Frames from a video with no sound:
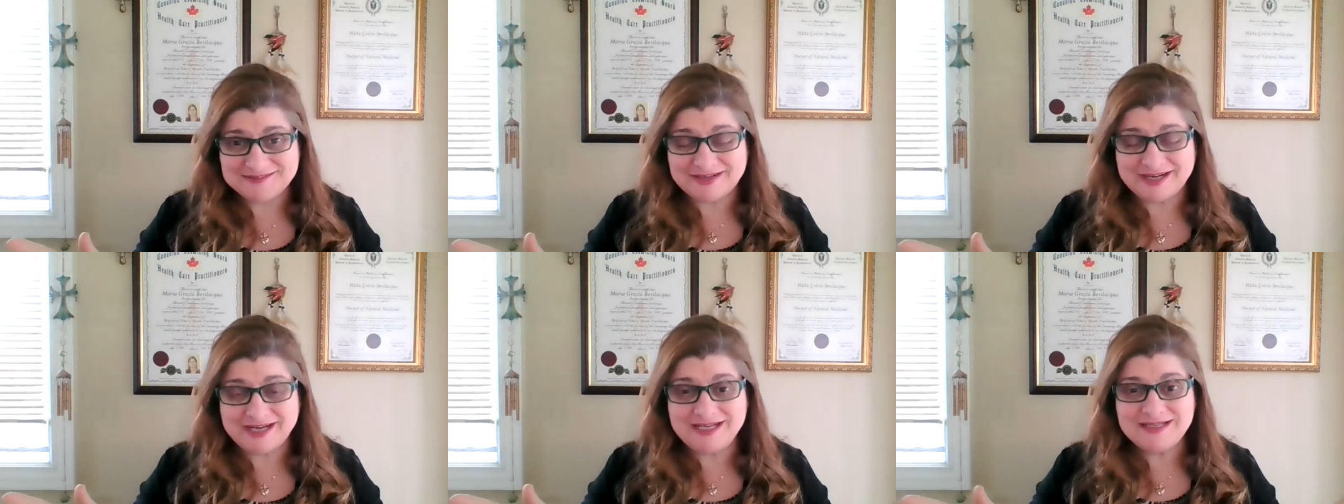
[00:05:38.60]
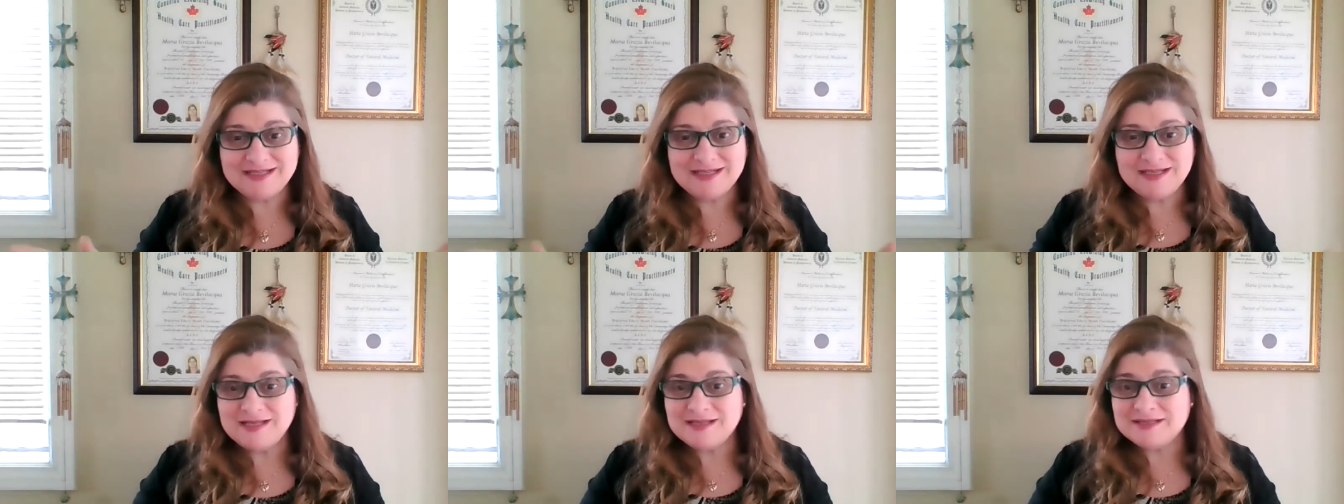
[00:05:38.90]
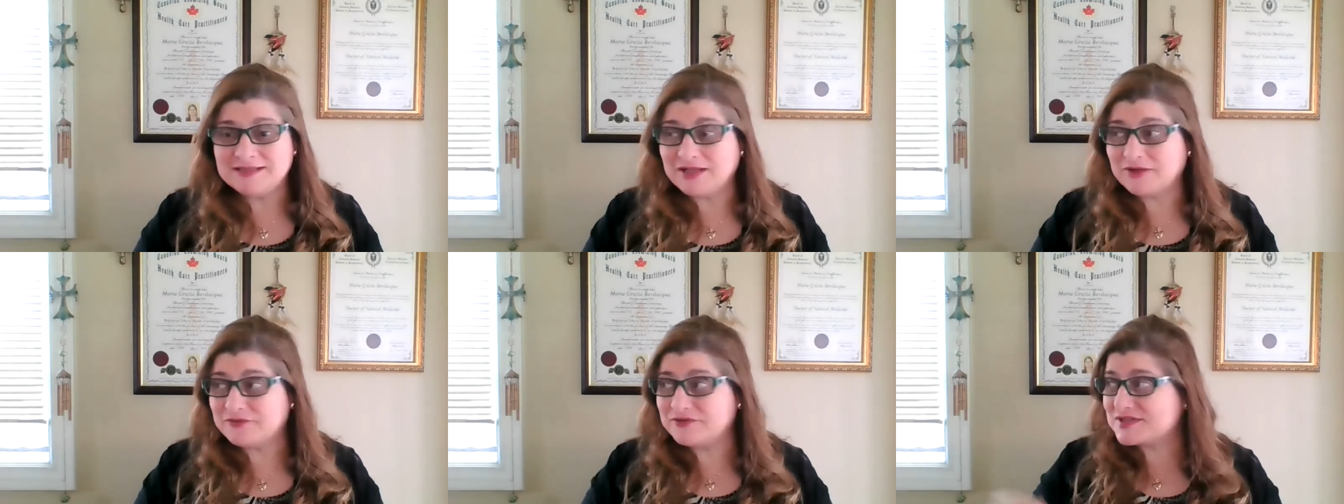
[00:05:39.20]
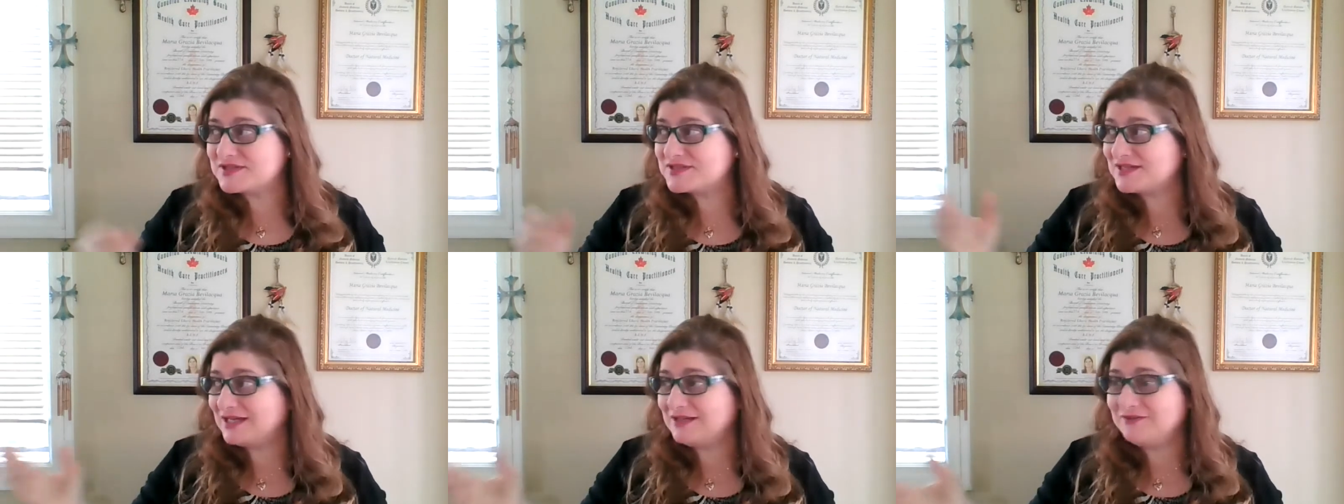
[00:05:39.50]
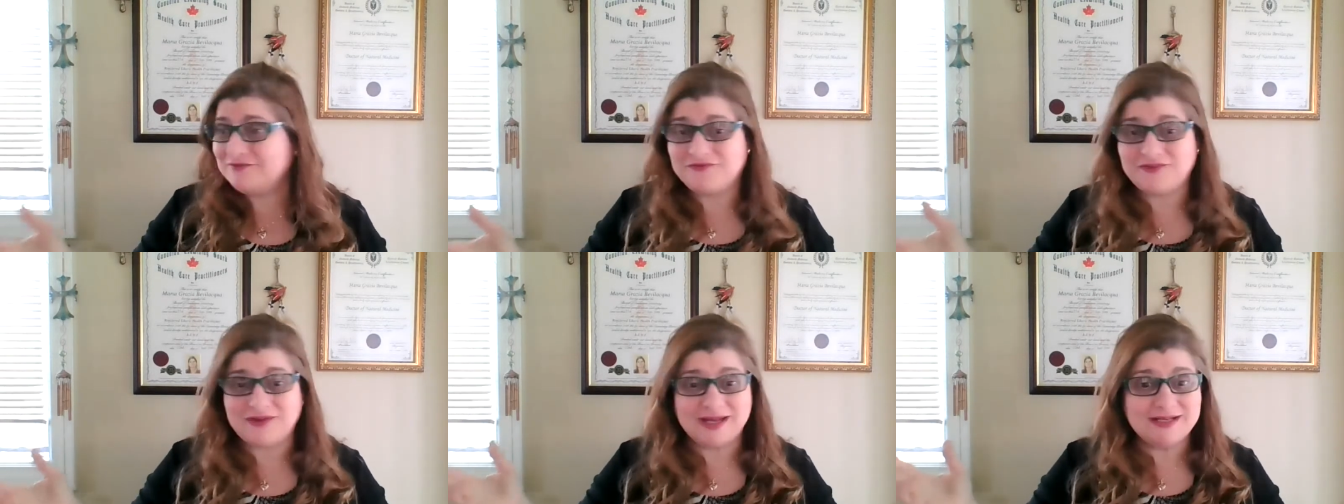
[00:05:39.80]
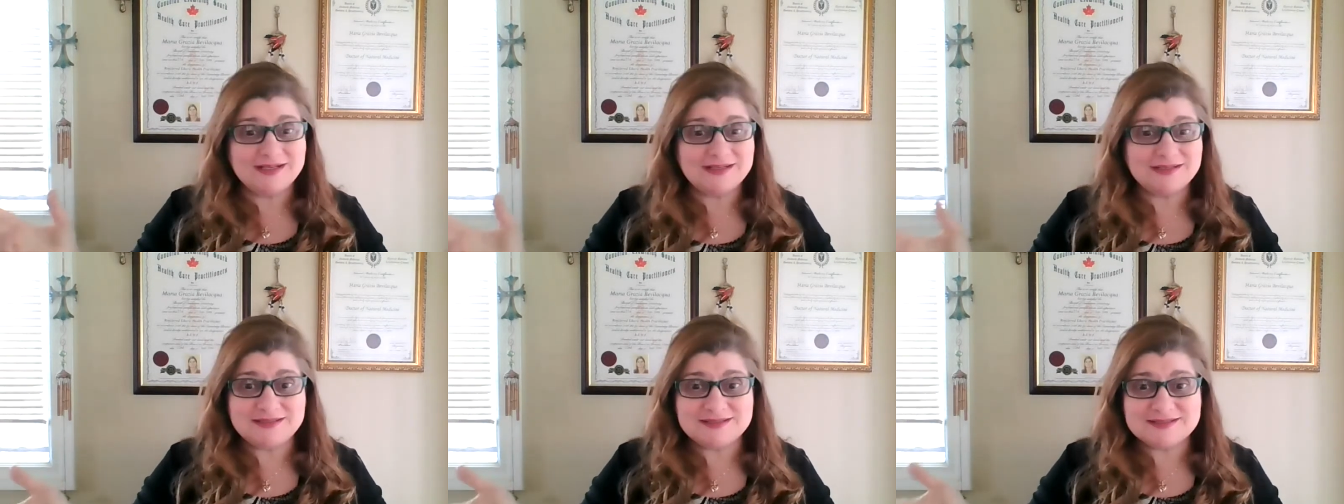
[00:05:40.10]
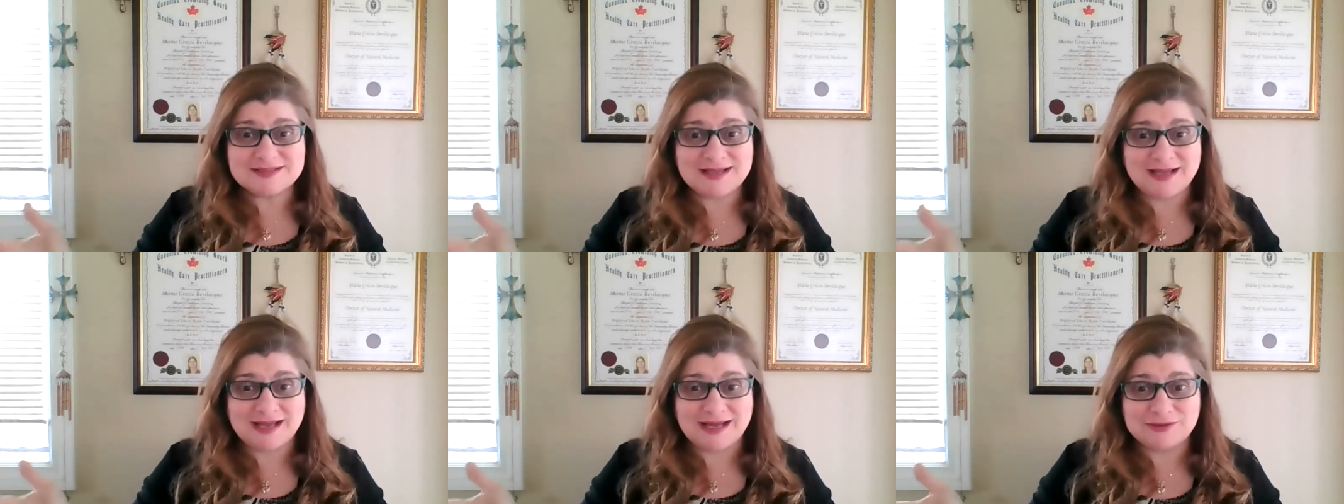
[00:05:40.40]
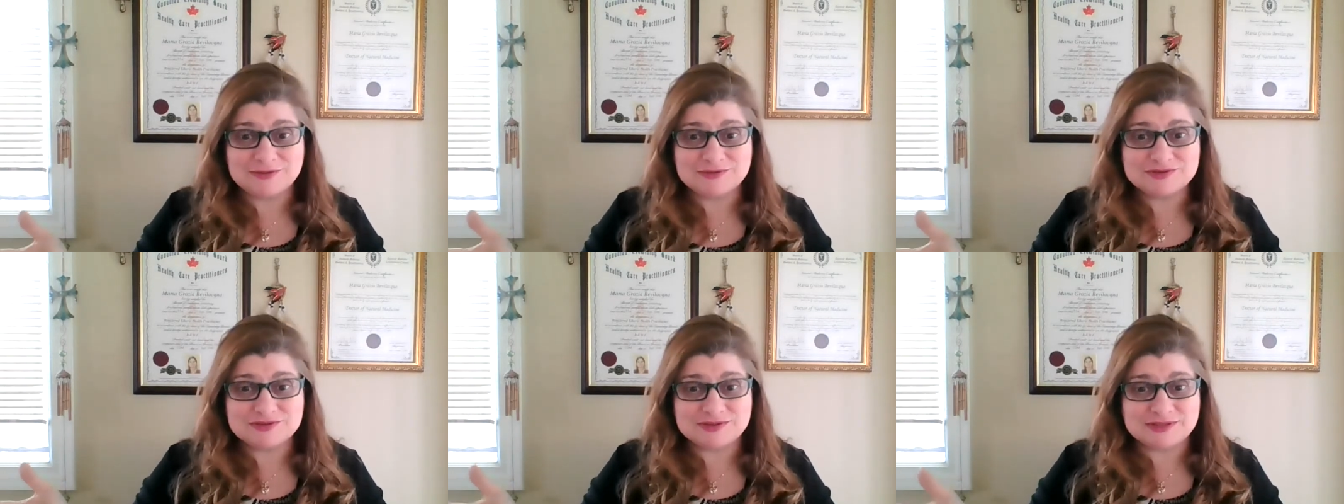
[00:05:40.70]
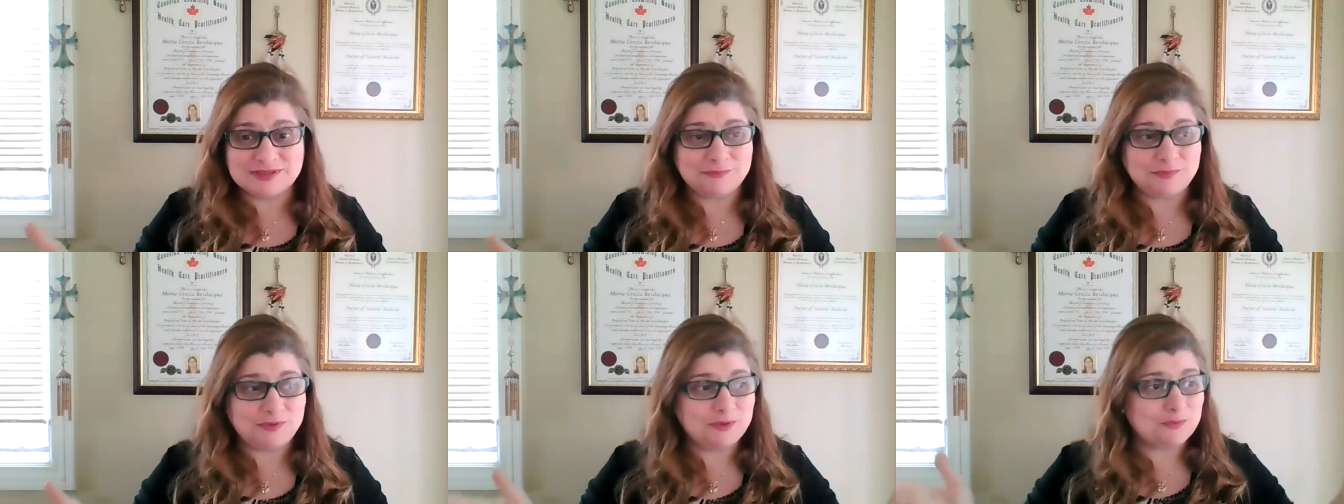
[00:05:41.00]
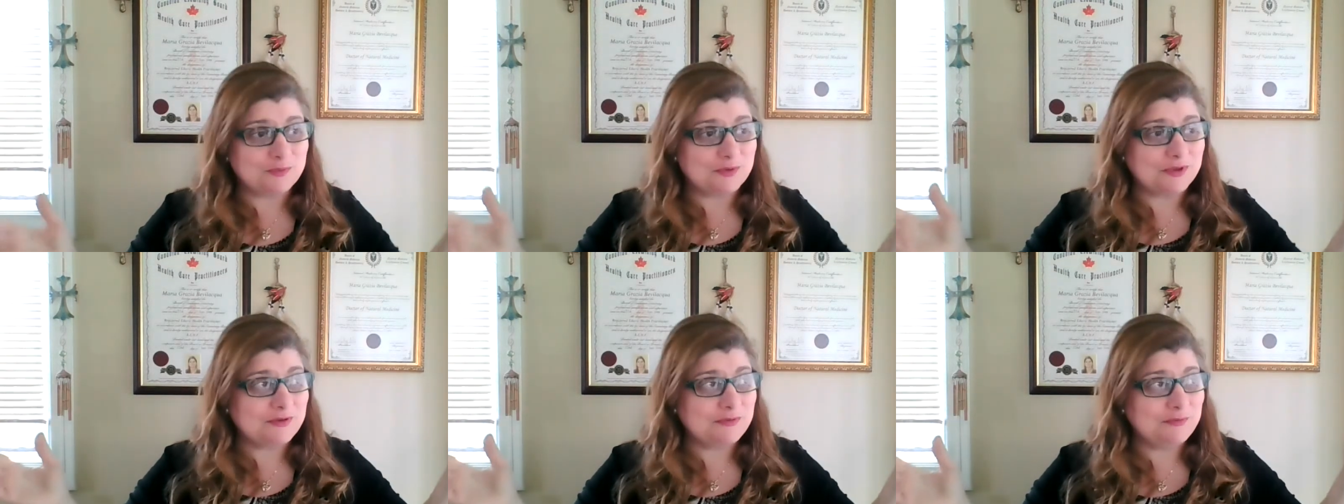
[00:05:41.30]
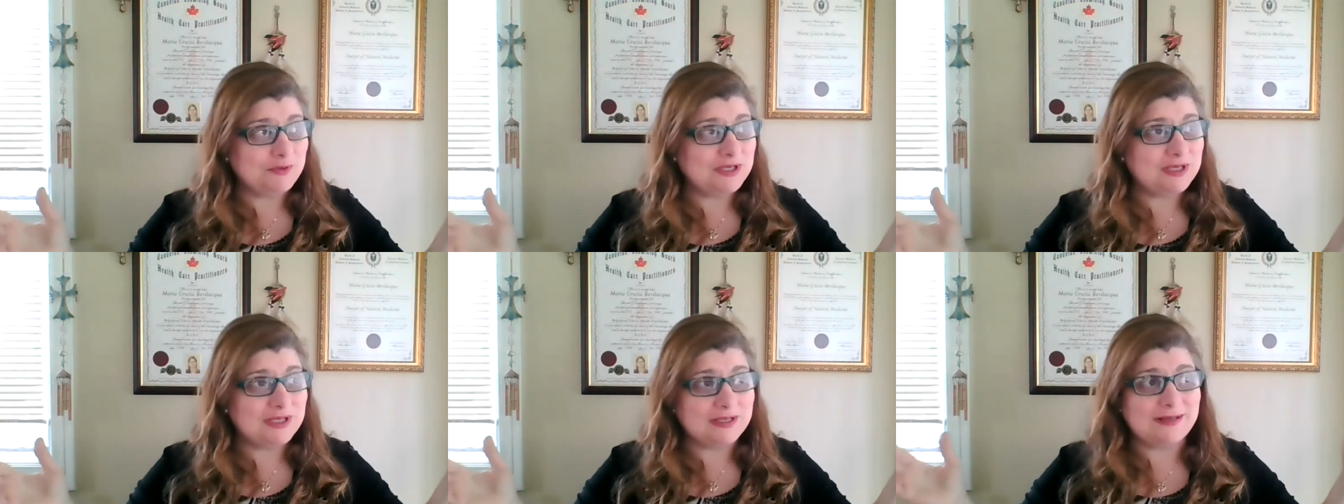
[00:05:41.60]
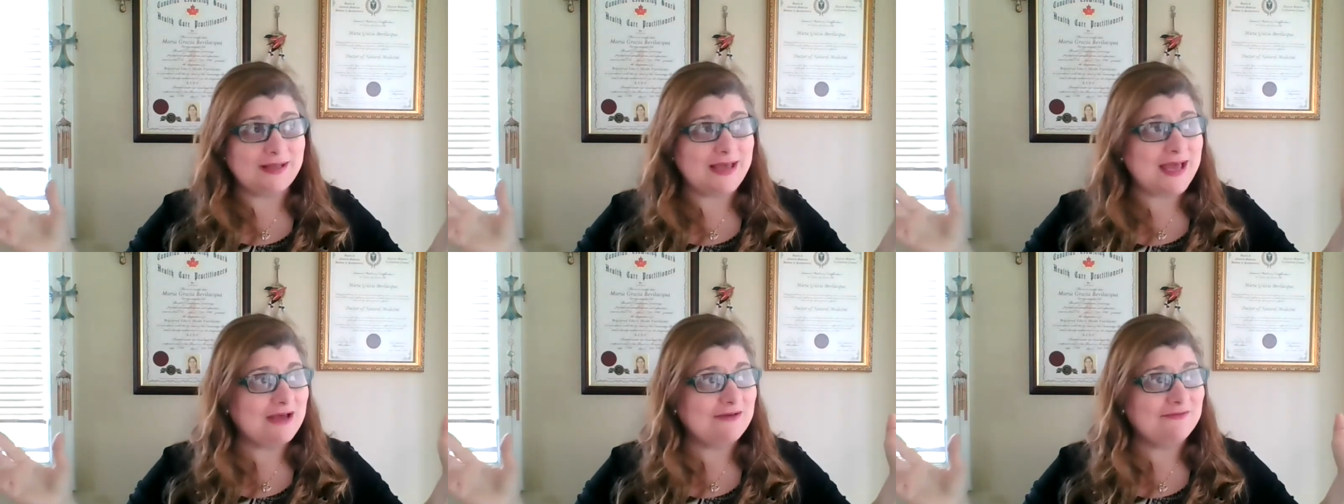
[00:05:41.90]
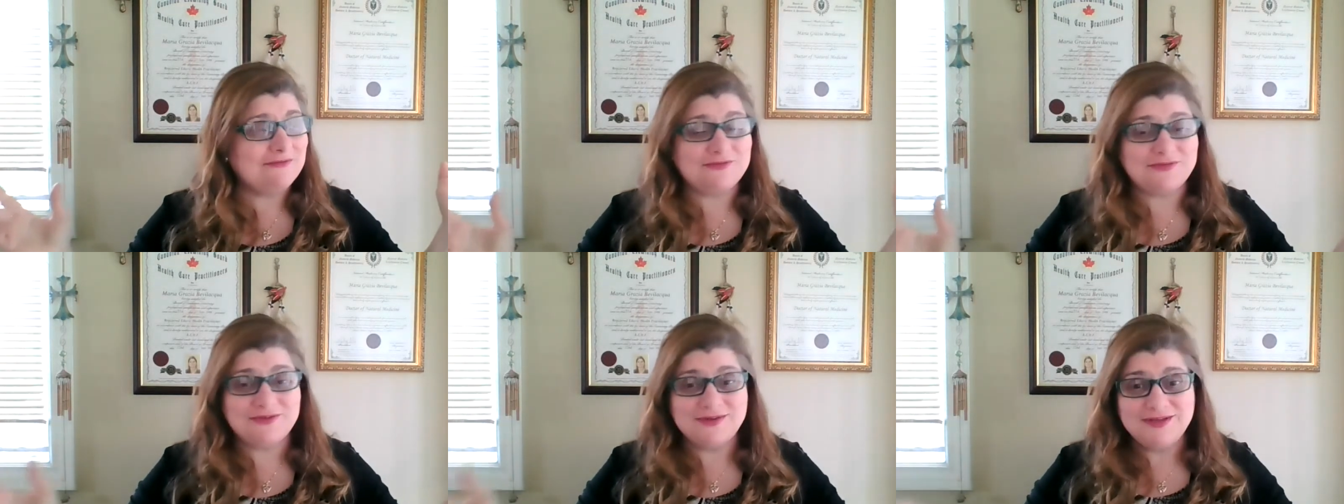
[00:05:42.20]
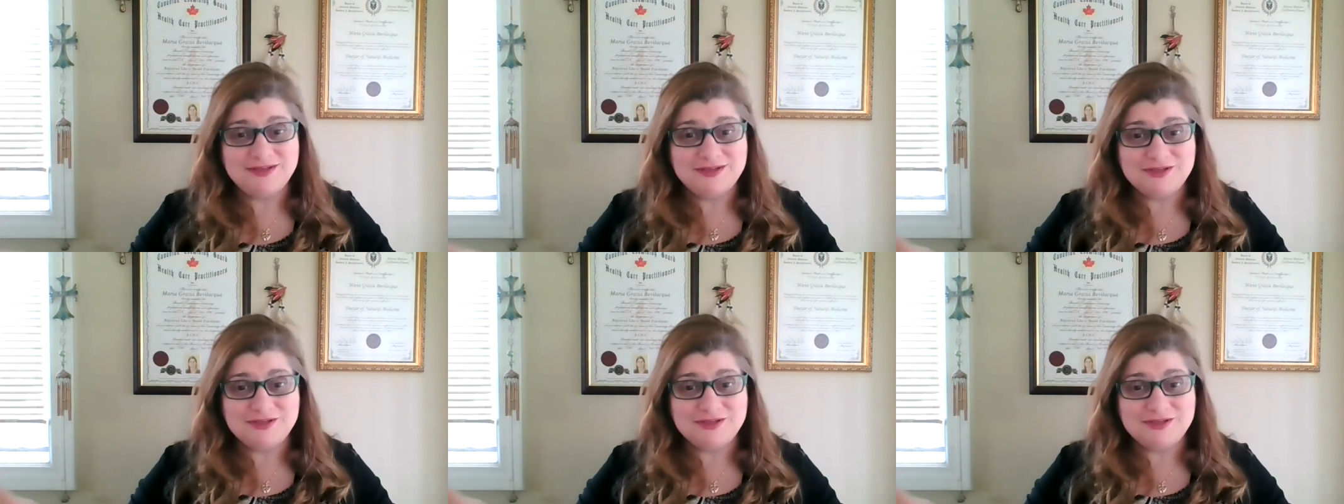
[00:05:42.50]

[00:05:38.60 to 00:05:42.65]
Right now, the sun finally is out that we can have,